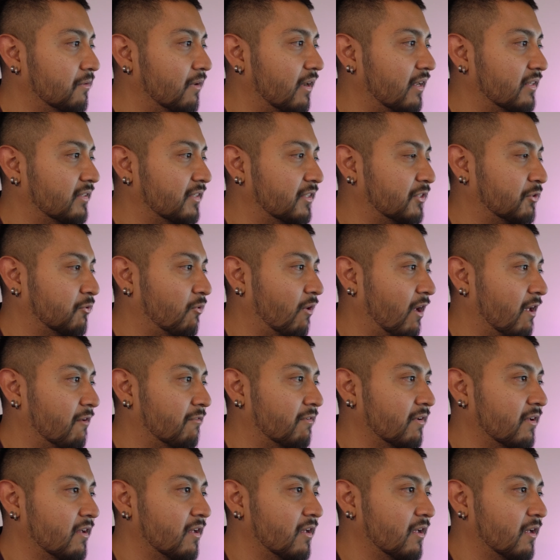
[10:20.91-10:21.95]
just
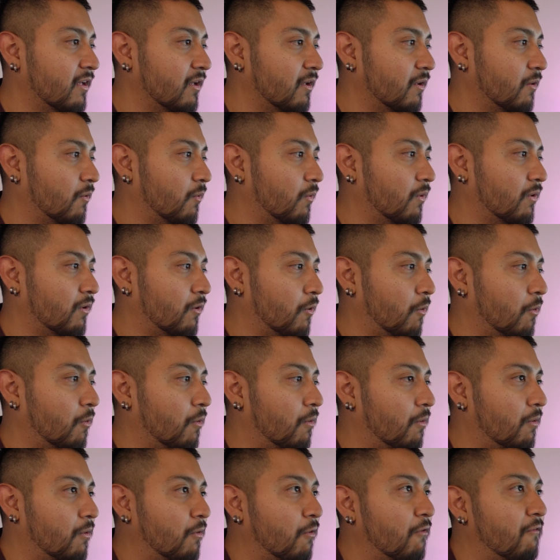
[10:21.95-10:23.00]
makes an amazing job,
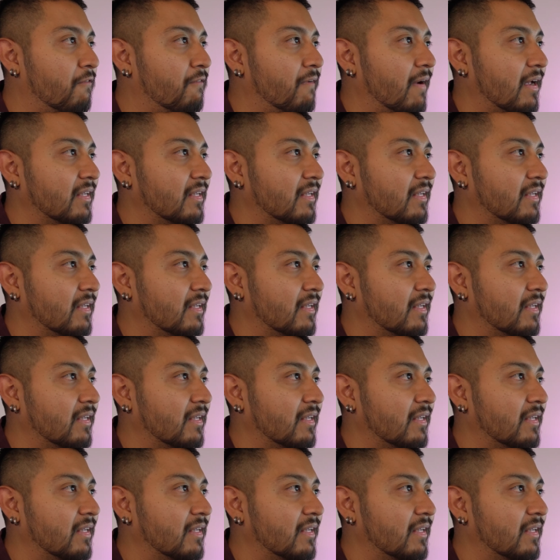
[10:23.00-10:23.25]
like more than